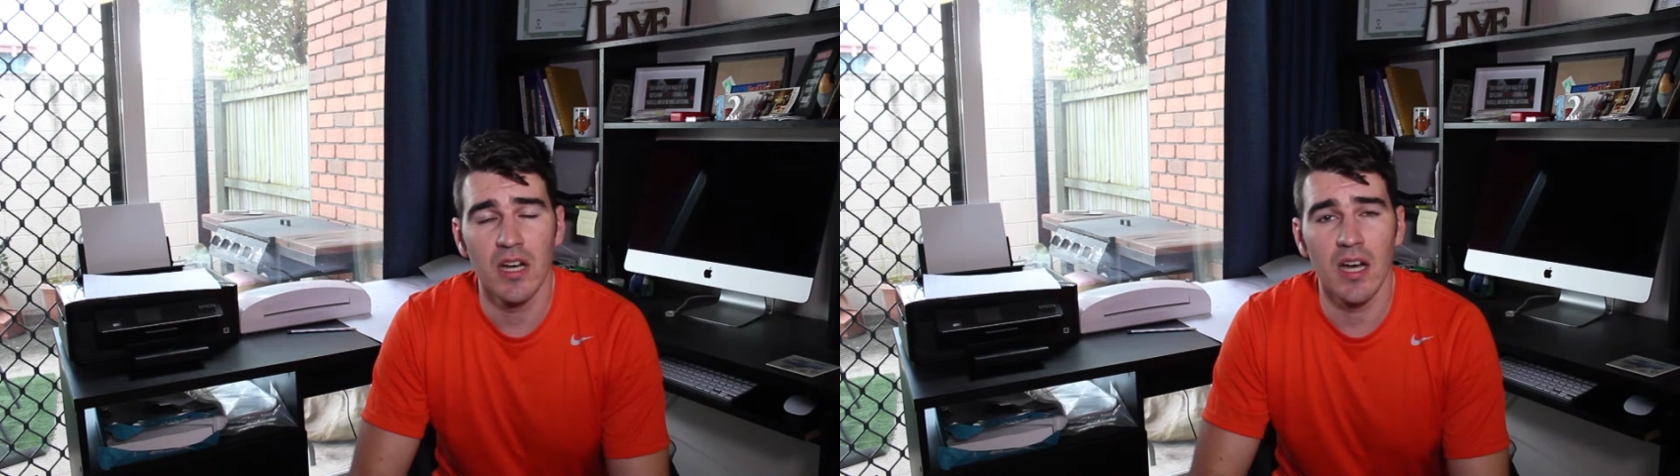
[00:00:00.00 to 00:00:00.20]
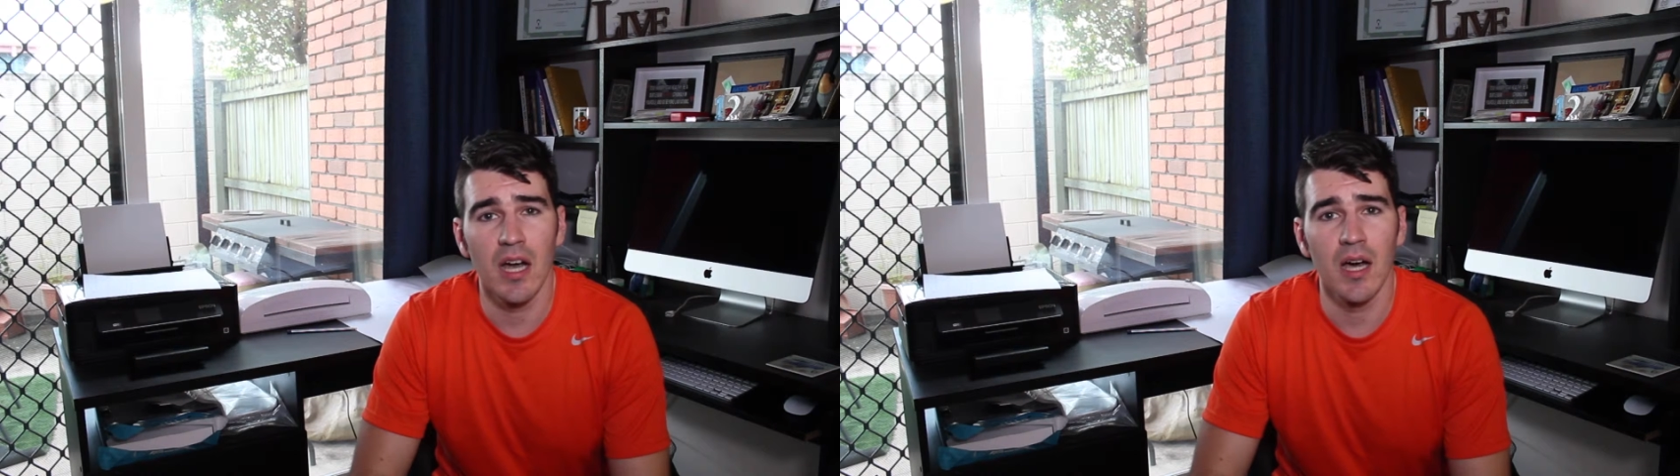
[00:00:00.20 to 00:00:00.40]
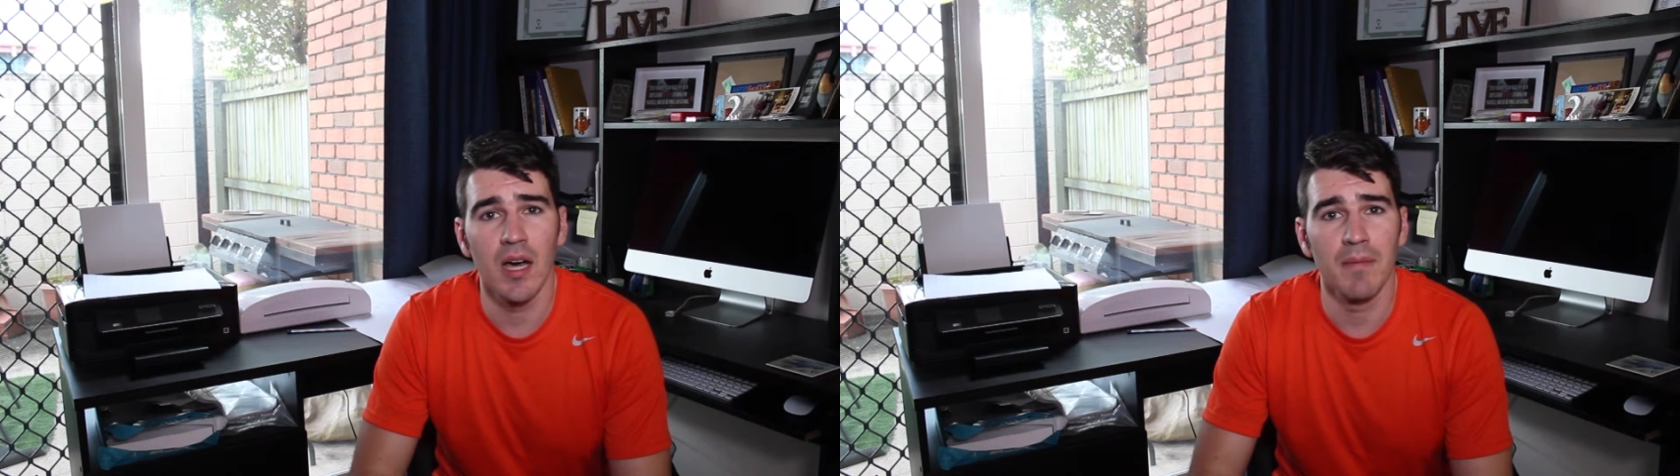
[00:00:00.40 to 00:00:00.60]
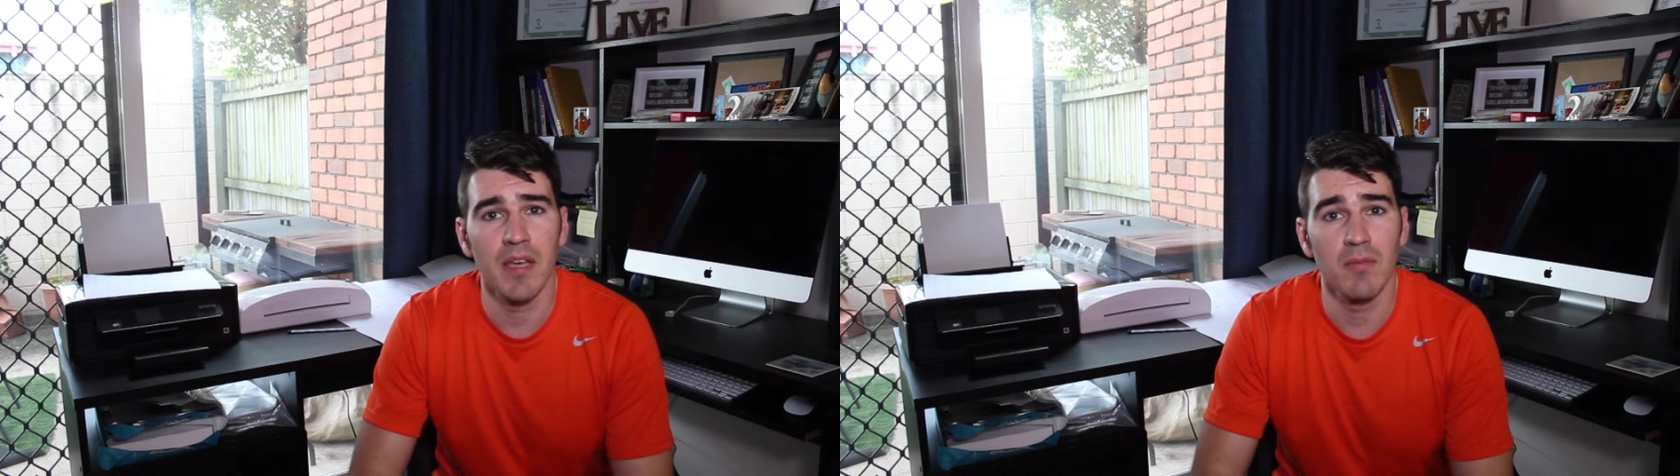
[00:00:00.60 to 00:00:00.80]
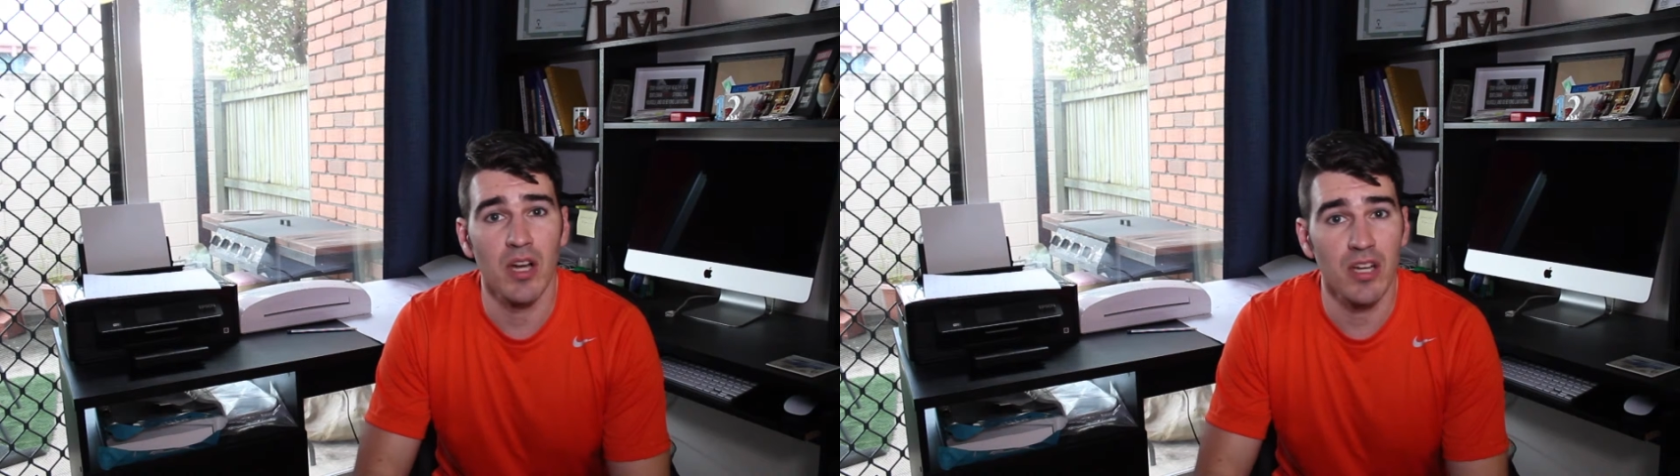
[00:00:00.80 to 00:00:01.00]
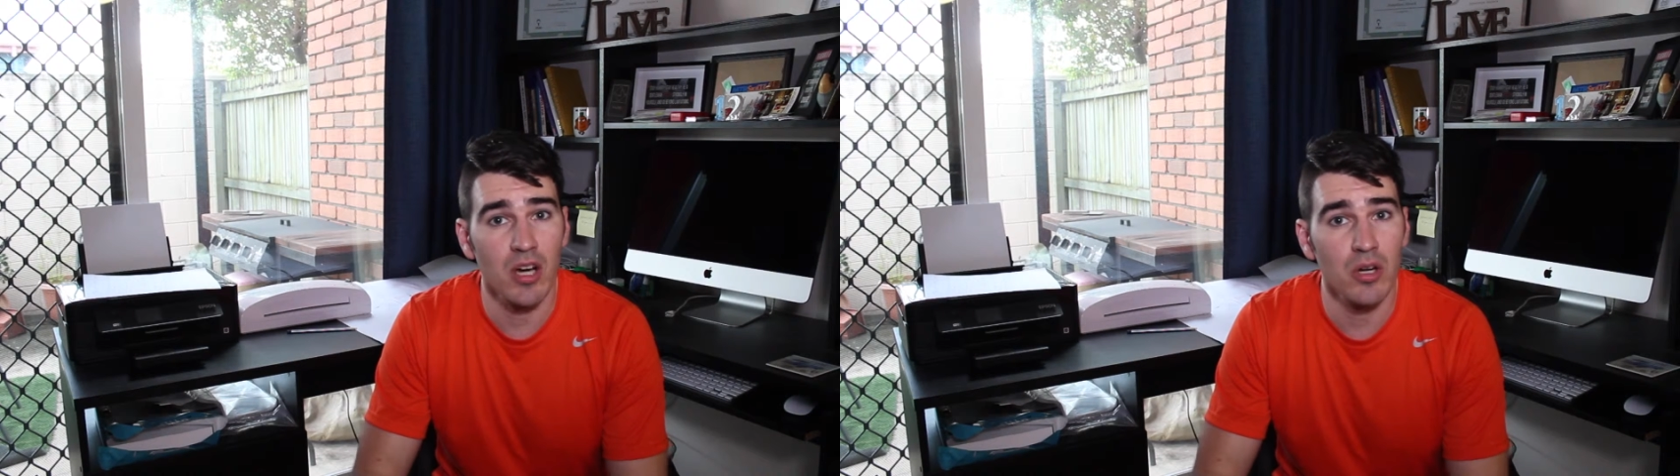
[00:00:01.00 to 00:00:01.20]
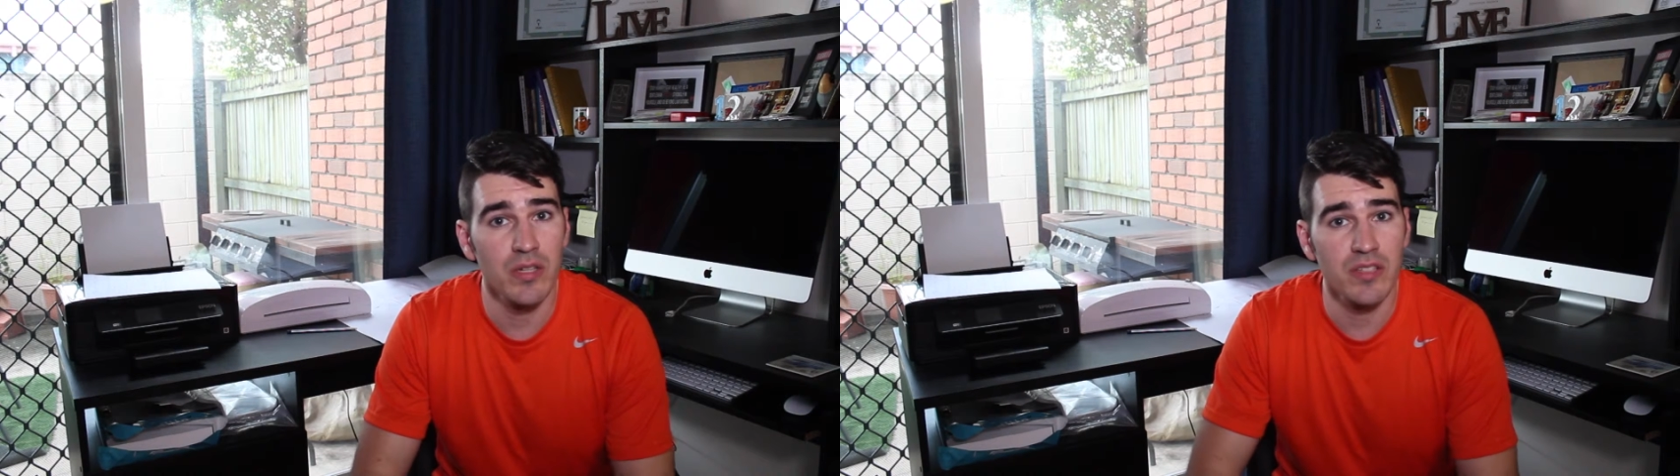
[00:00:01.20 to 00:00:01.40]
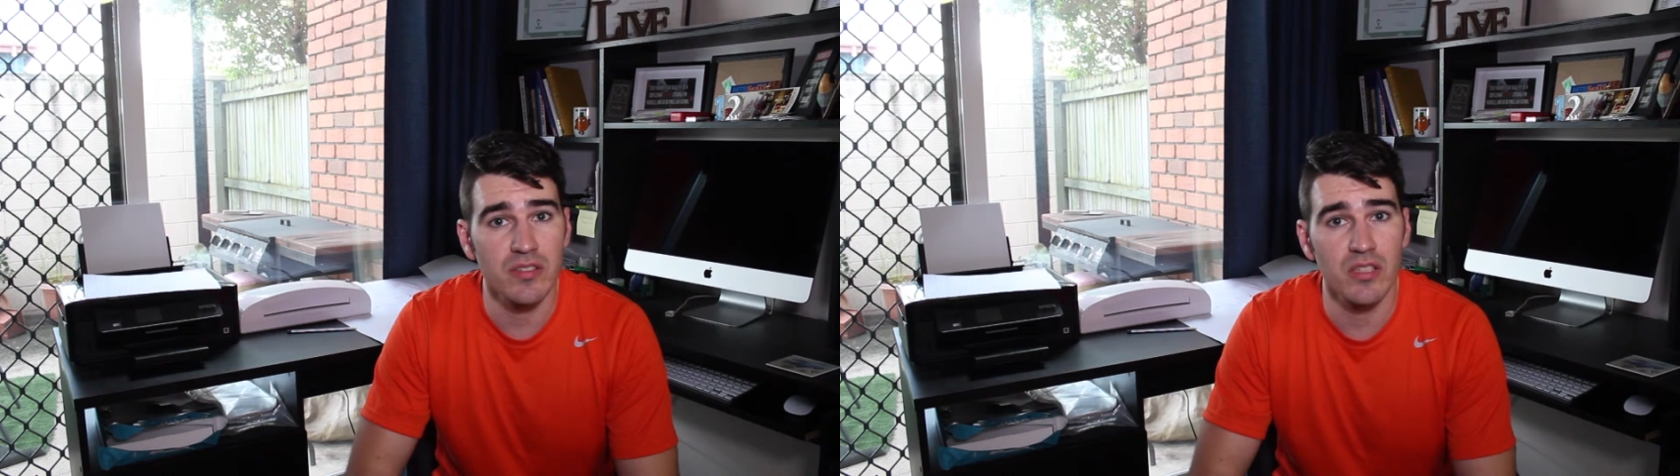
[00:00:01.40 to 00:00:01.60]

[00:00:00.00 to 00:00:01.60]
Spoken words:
and my goal is